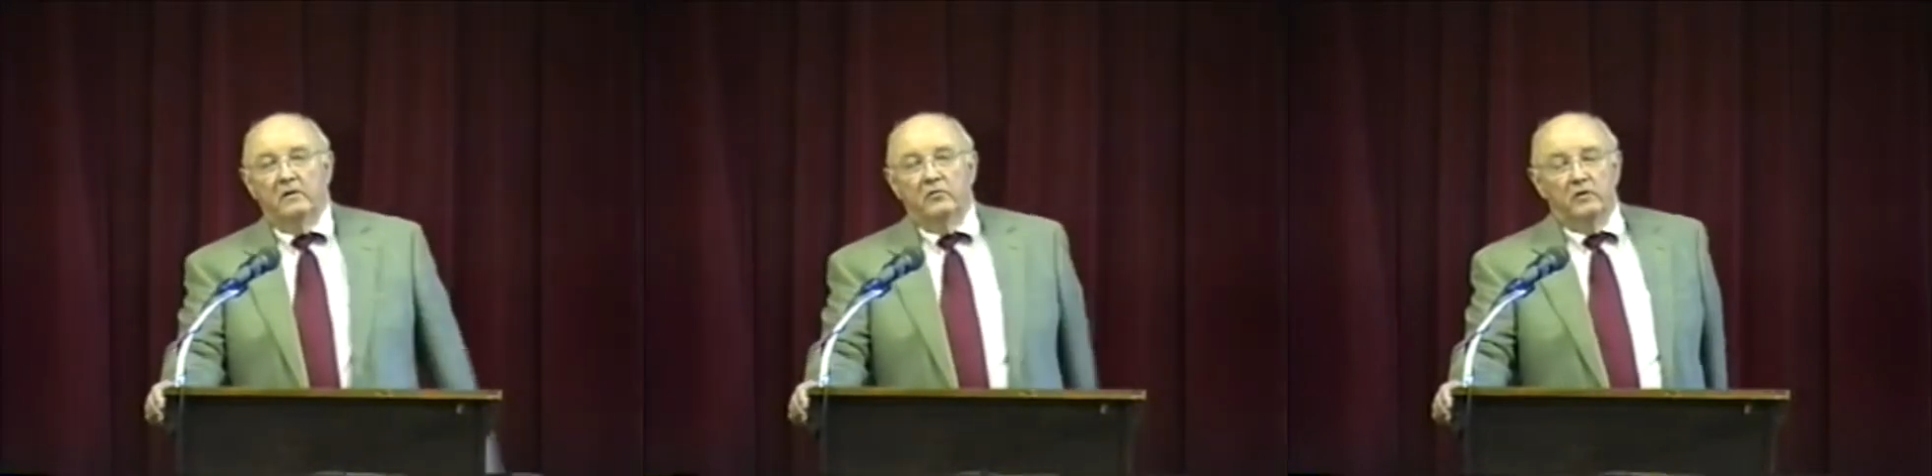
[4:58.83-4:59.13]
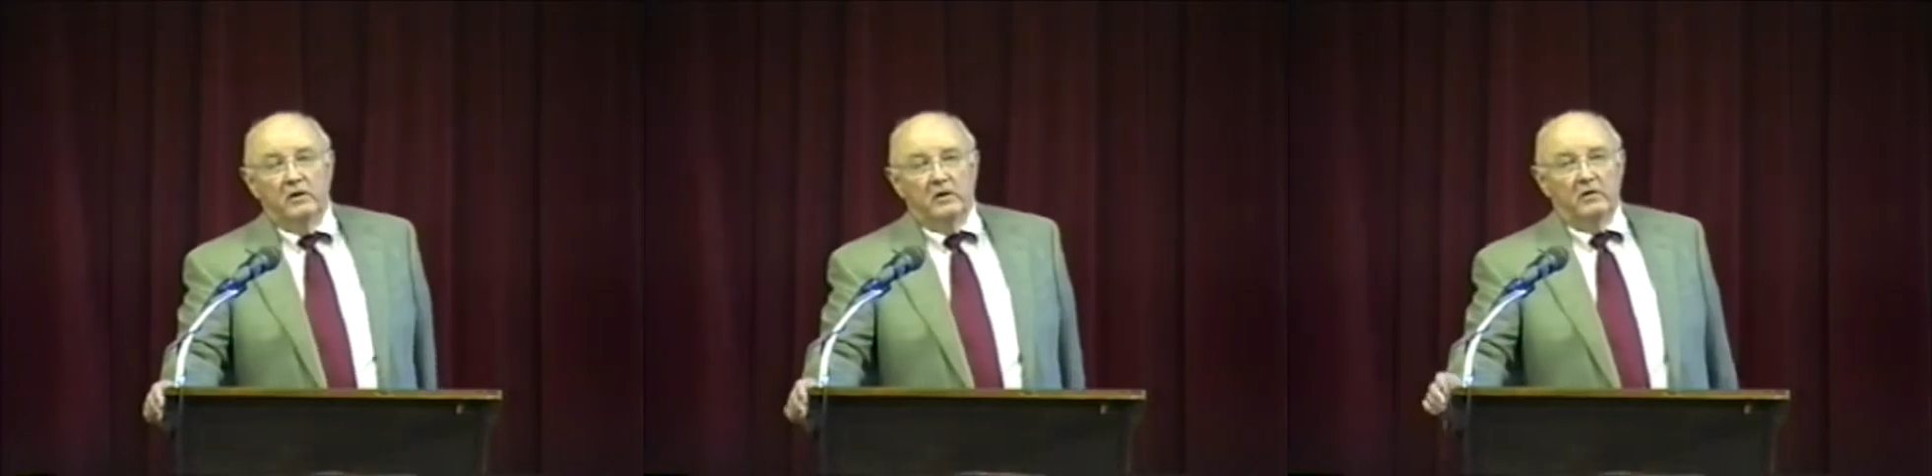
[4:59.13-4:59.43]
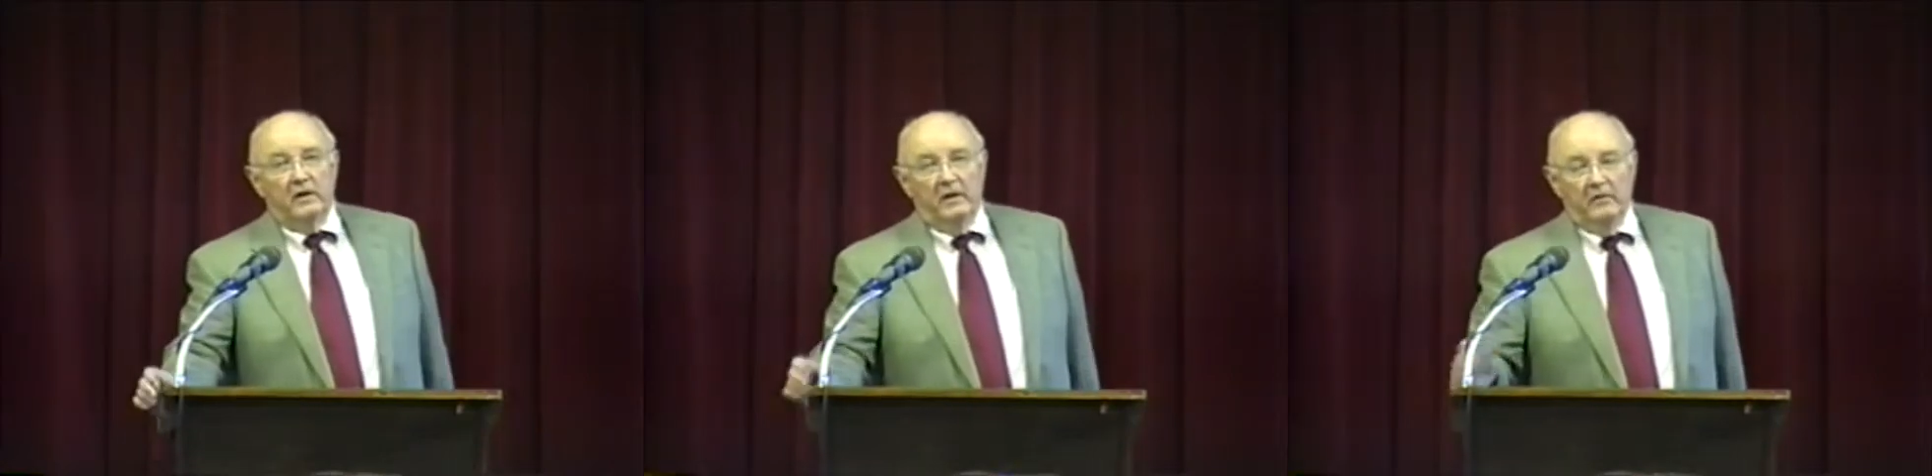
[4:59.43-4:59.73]
could
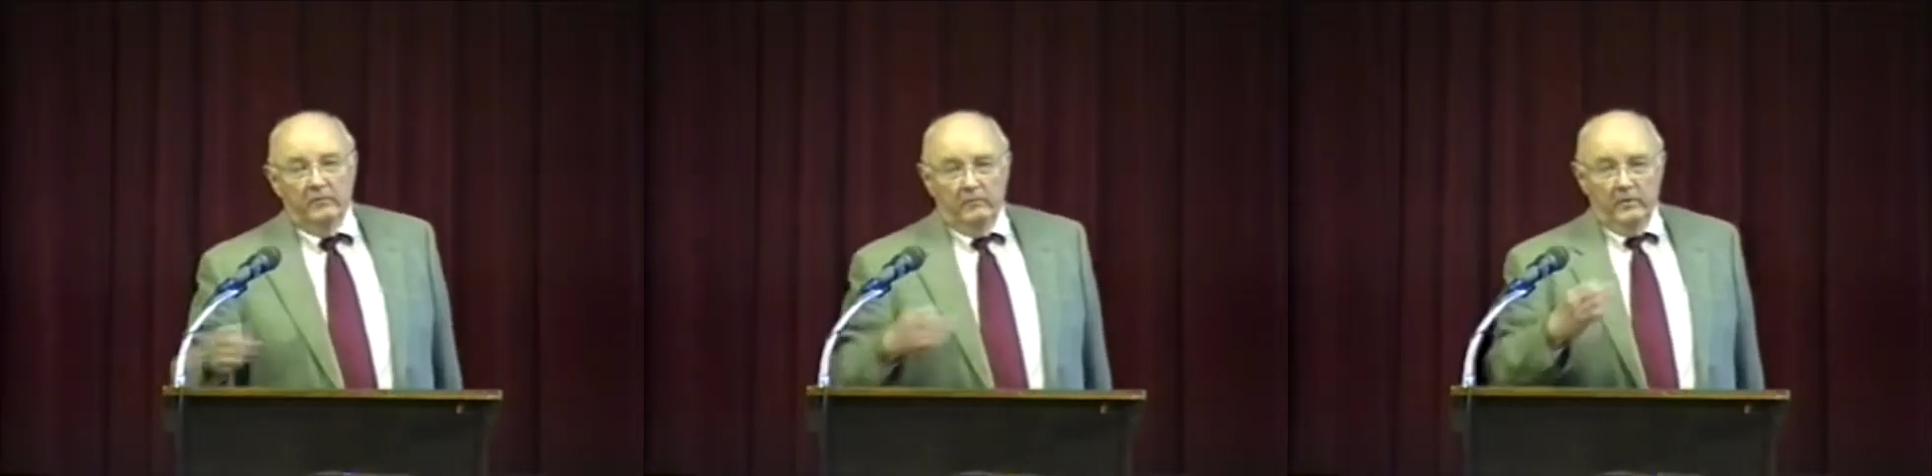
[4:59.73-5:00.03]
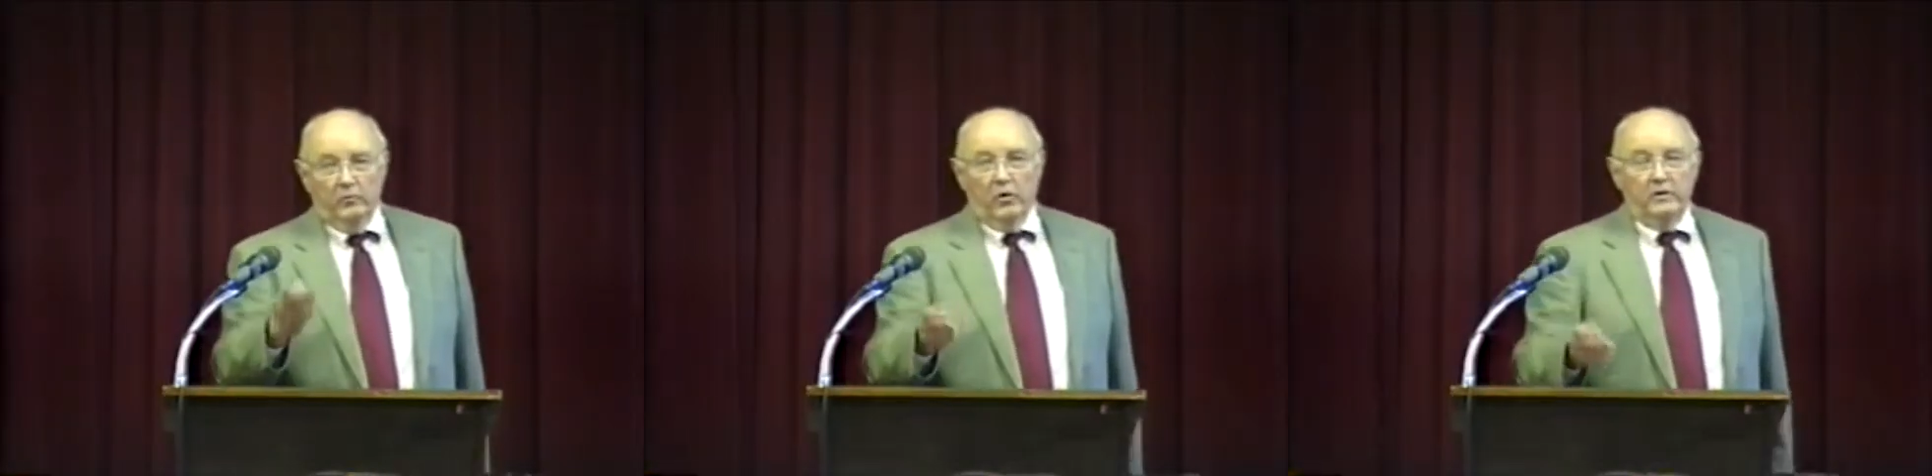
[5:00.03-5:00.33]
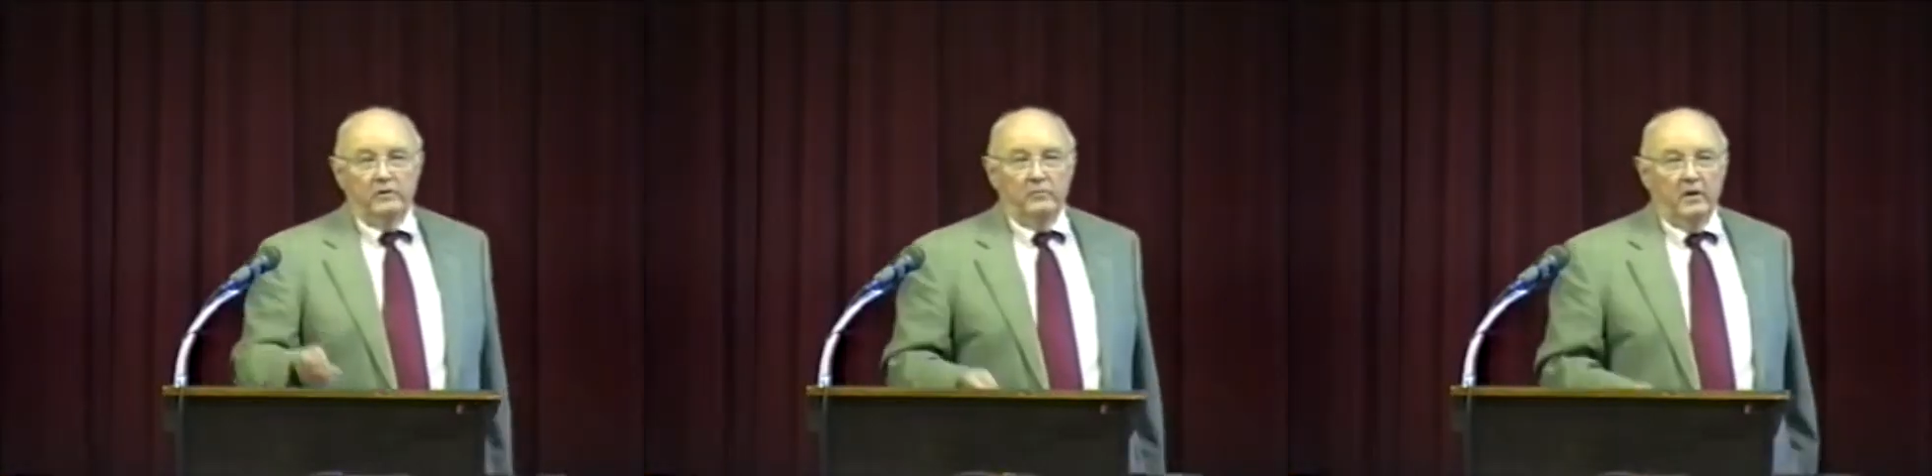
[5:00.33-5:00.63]
clearly be
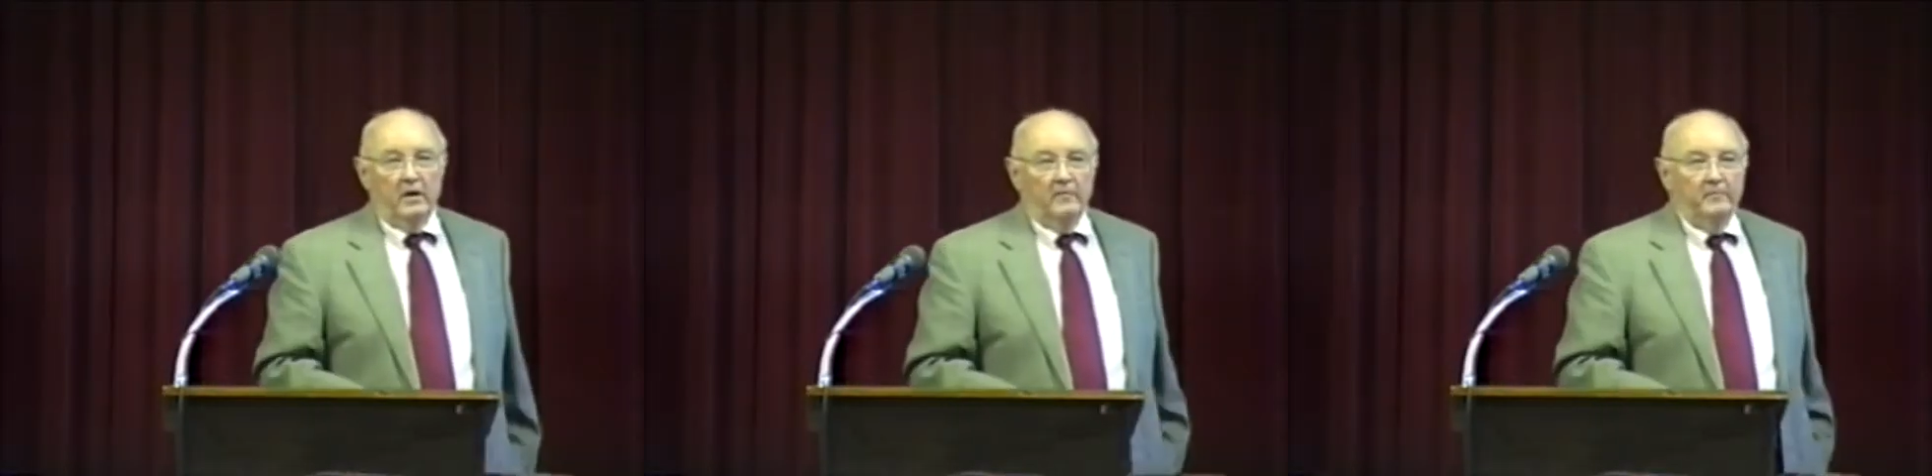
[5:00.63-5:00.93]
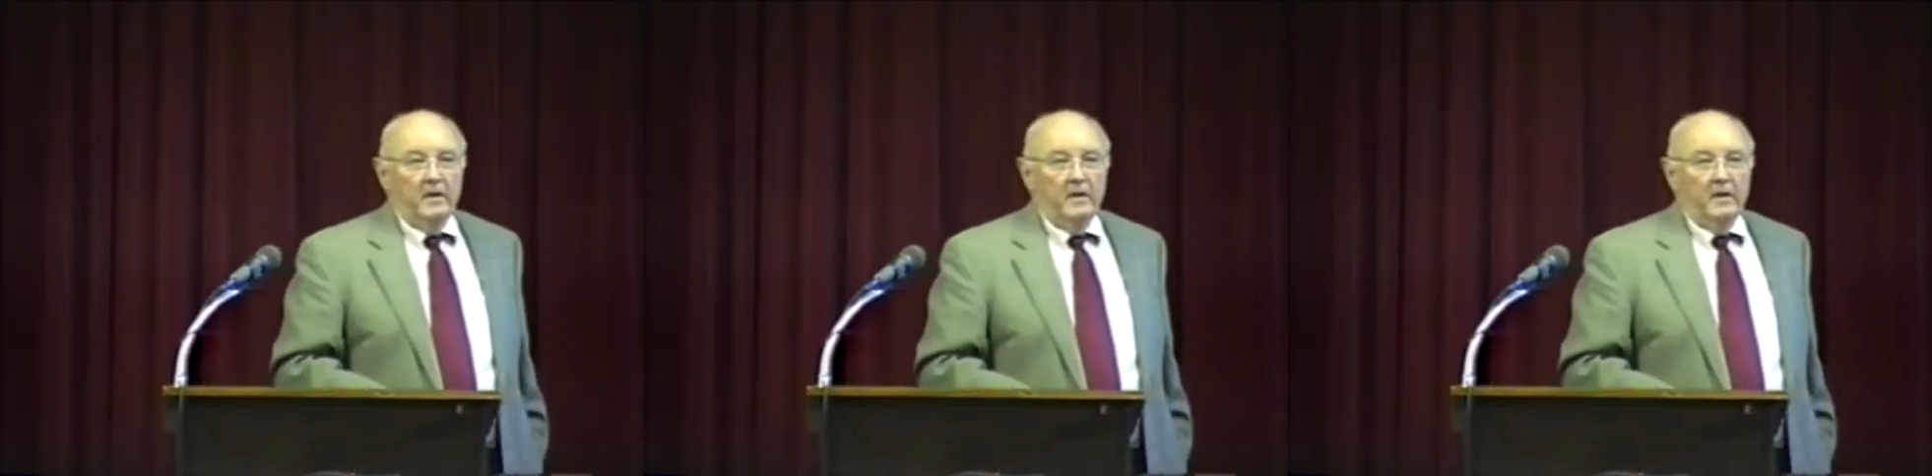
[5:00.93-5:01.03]
brought to bear.